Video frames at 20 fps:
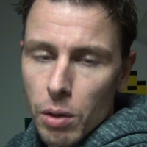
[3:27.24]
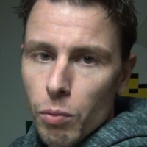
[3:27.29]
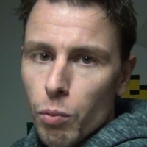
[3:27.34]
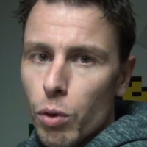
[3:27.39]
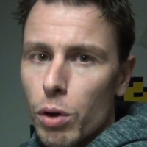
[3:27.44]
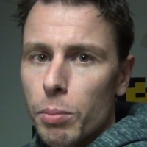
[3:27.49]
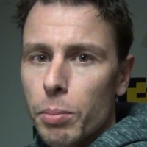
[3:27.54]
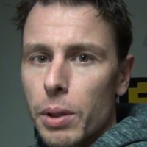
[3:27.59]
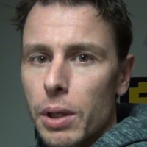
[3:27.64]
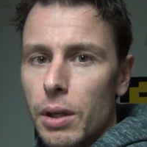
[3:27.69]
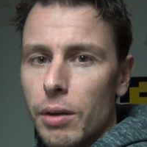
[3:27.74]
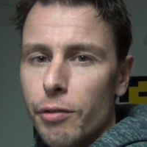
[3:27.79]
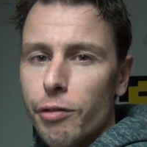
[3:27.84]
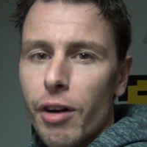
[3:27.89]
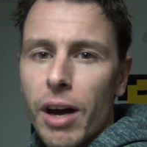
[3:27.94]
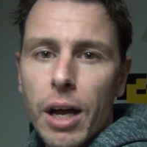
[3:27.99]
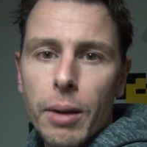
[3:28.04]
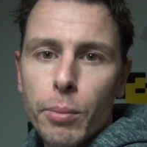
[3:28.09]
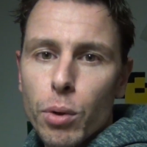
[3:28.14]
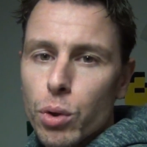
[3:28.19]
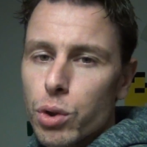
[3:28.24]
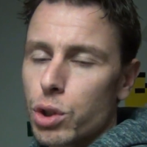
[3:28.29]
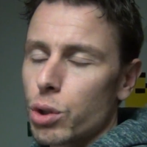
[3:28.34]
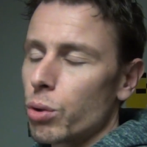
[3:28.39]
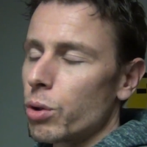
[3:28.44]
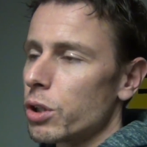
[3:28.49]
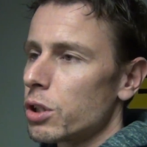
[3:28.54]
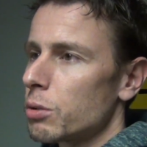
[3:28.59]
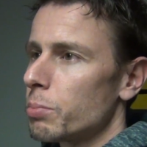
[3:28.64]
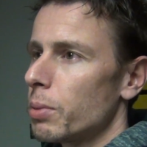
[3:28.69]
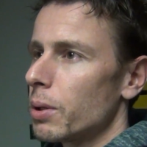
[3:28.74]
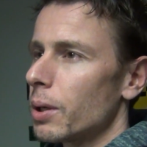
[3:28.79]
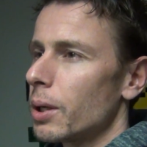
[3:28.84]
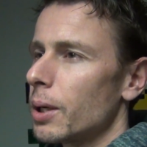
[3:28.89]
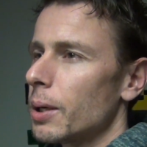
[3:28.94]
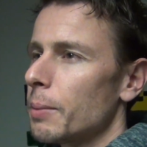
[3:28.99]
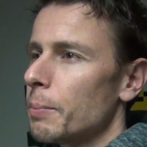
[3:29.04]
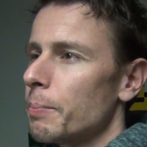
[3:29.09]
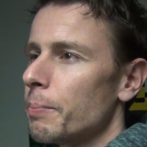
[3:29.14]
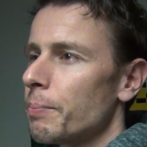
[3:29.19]
would be a viable choice, but
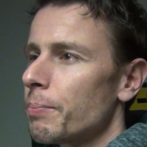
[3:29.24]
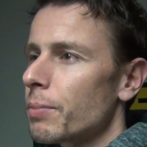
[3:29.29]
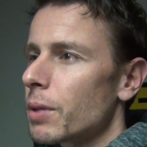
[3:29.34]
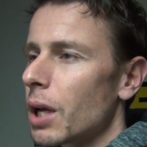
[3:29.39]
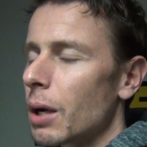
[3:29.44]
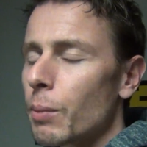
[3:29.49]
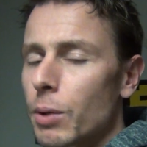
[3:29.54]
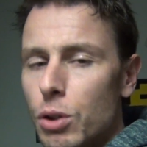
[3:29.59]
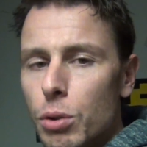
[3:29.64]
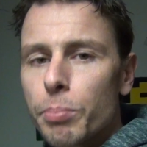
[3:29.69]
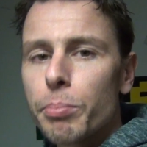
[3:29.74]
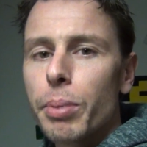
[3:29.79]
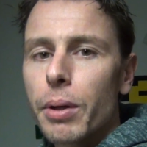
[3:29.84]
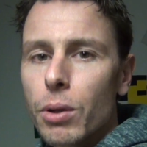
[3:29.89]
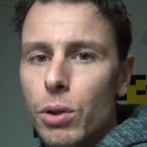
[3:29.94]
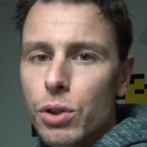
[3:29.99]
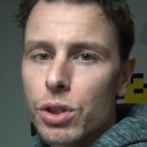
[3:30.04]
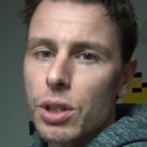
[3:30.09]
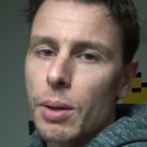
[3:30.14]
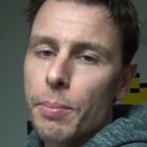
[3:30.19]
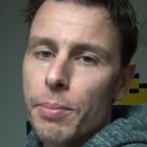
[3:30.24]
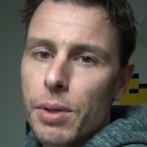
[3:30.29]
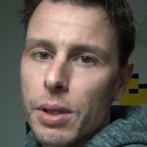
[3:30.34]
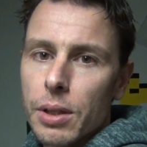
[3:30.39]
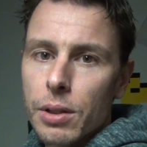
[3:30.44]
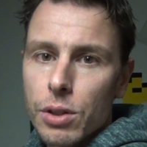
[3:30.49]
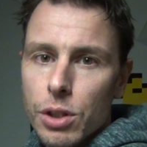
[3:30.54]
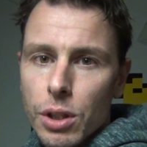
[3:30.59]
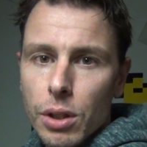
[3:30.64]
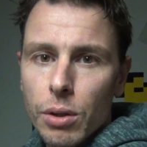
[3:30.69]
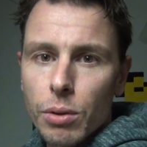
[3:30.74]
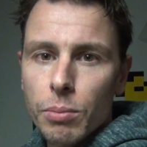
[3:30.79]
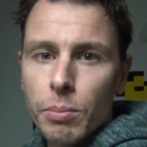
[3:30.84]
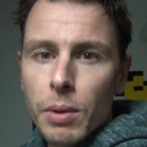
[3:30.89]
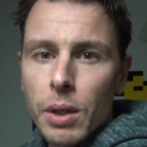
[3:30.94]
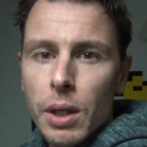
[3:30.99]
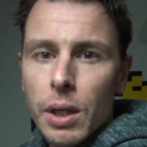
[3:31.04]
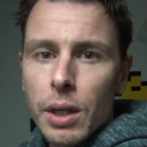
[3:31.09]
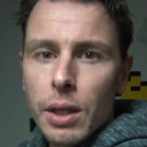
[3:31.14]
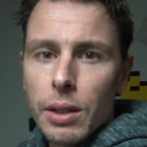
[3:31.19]
um, I want to build something. So
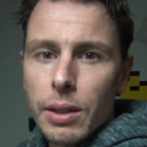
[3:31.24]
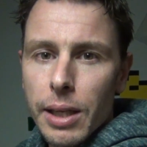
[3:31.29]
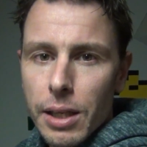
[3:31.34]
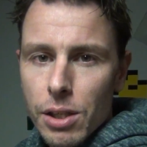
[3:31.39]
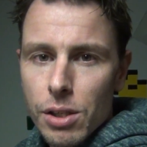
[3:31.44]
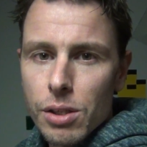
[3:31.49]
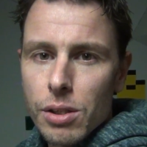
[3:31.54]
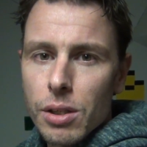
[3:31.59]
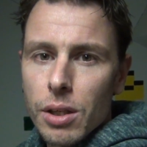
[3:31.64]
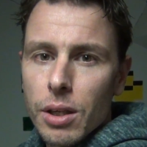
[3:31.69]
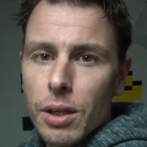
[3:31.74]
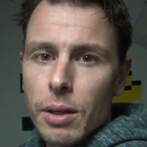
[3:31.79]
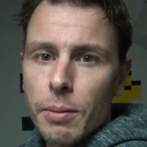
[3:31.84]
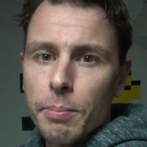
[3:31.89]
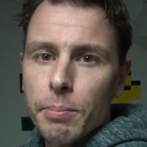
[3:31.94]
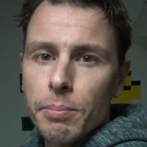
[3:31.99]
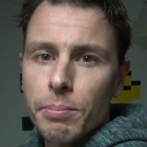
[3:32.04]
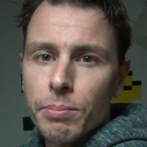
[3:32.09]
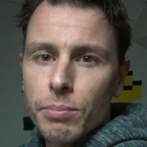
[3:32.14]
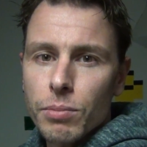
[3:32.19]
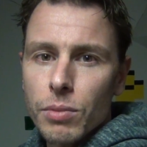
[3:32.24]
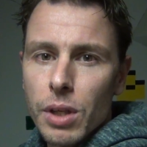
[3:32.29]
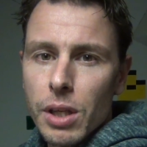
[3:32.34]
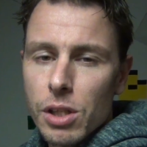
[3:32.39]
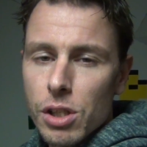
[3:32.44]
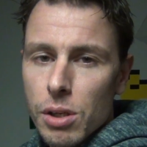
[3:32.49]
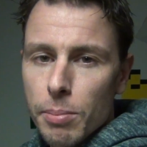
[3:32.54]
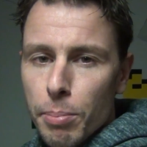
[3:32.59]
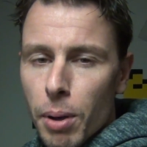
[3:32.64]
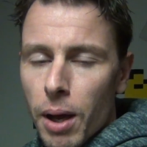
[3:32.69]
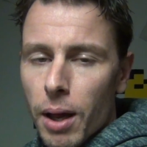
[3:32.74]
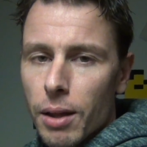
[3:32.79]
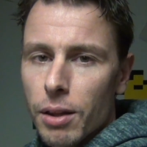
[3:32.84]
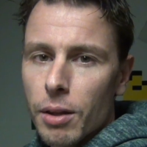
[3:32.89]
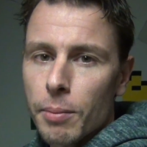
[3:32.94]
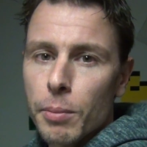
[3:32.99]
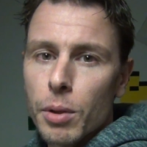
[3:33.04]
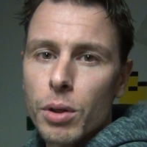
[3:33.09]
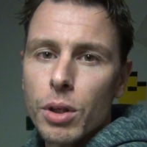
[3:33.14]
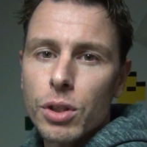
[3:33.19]
that's the, um, that's the path
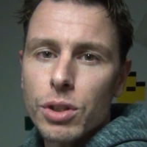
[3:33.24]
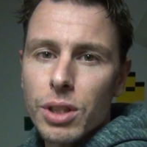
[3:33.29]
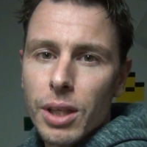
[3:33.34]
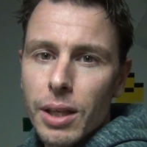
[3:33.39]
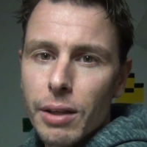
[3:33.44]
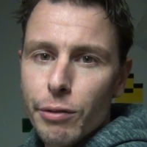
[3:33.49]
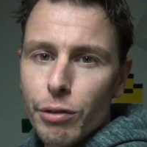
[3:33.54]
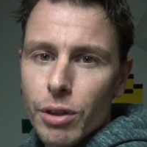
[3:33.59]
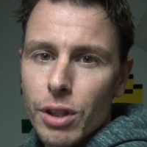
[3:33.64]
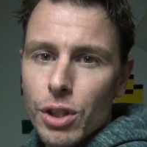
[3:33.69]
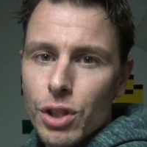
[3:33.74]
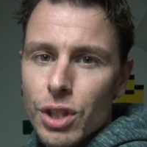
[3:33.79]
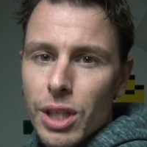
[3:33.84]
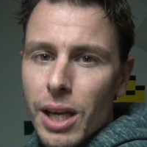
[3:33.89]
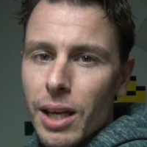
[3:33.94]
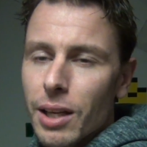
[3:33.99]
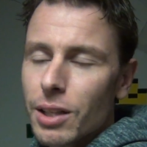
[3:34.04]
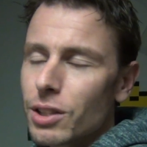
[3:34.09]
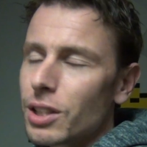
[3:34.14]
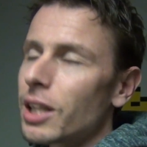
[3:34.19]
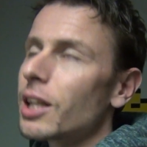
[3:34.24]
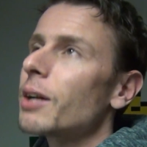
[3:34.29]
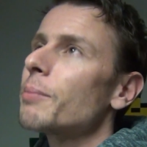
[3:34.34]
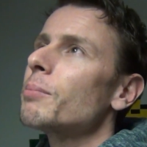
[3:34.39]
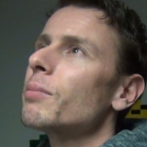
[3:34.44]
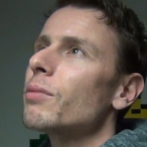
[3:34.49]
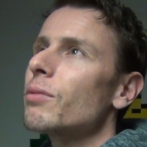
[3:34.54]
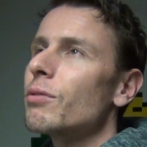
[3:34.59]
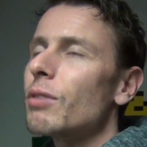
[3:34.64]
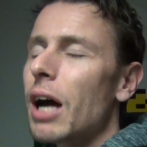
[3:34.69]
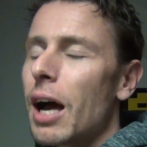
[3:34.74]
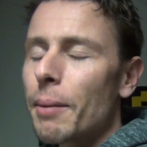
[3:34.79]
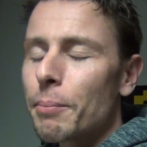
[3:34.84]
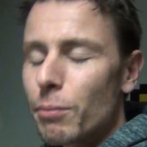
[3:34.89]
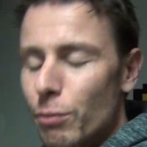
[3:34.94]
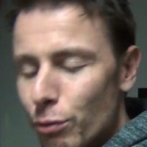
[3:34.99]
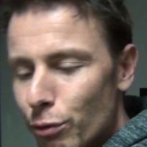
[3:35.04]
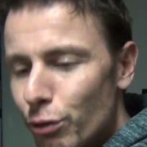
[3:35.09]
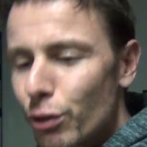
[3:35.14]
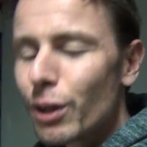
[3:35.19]
I'm going to take for this challenge. And I'm, I'm
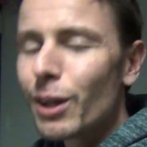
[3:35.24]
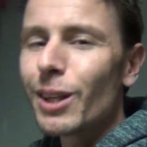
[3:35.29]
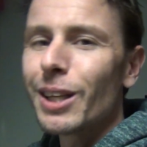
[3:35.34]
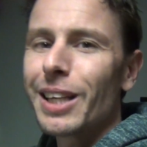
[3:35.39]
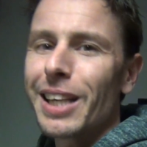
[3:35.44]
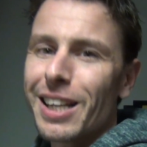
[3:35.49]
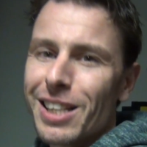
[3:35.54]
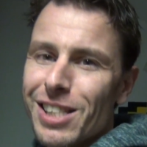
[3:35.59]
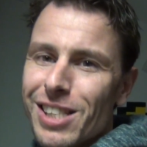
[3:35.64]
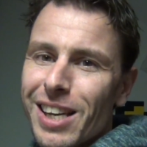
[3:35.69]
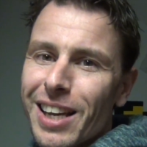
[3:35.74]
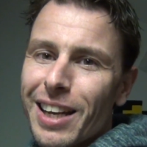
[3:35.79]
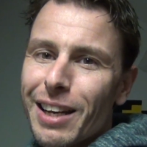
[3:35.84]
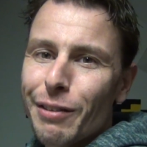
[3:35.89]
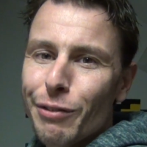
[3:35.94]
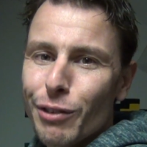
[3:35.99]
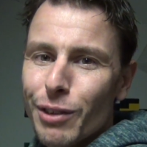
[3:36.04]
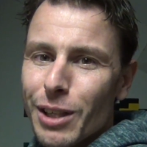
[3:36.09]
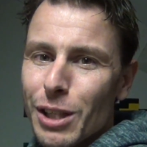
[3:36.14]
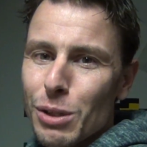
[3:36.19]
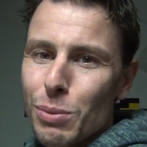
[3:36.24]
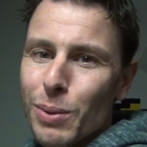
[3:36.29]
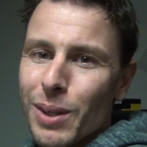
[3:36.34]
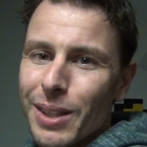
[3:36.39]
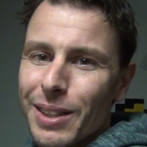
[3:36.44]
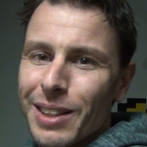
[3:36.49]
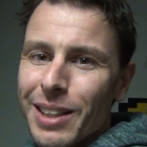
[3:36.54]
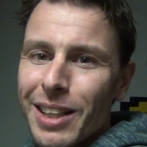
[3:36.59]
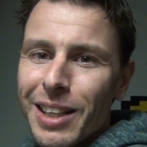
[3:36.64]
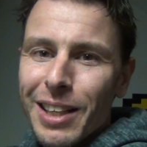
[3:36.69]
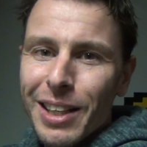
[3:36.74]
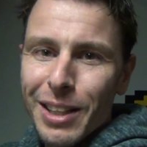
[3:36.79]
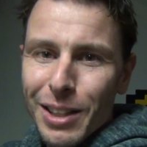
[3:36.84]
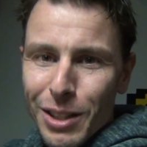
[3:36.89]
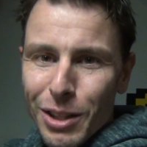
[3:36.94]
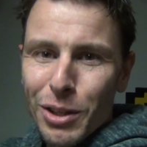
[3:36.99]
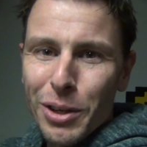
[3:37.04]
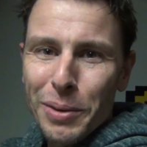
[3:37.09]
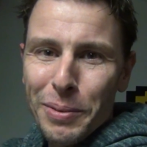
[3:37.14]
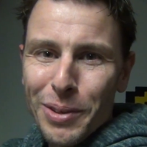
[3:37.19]
really excited for this one,
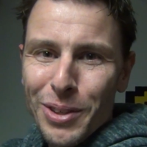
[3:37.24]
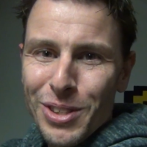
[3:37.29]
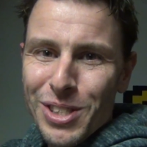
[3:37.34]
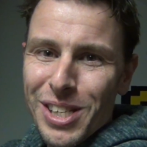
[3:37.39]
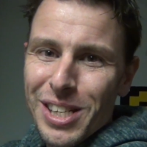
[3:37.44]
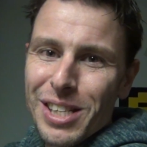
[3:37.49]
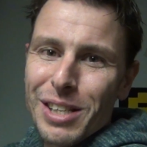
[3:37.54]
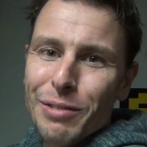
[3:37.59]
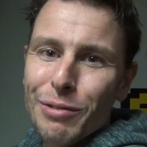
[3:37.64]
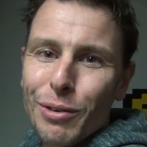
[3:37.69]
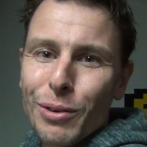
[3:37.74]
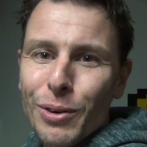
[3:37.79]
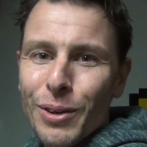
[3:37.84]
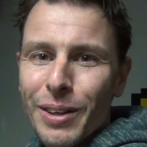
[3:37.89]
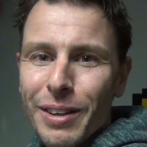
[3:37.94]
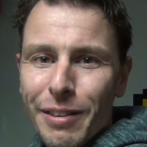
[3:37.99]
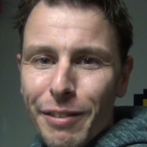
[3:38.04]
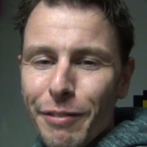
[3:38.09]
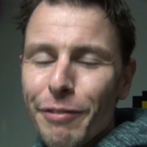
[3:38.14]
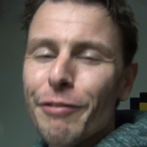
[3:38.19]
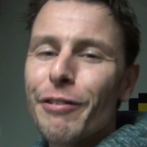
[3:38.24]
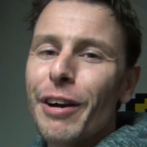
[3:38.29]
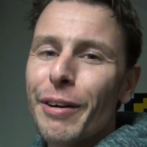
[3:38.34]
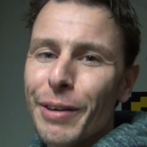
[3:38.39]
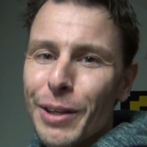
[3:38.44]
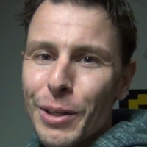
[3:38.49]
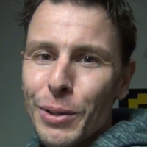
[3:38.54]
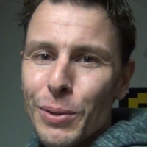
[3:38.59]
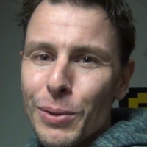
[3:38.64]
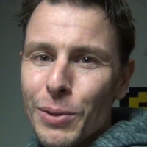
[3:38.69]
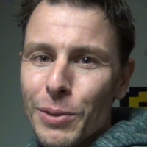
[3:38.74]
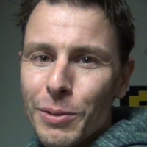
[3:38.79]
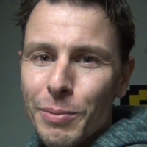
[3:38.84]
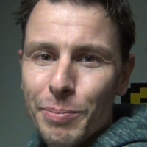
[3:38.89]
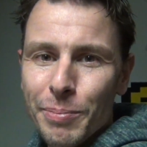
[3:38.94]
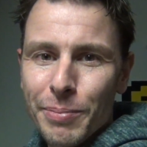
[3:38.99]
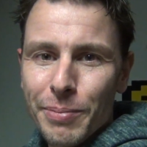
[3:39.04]
the Commodore 64. Very cool.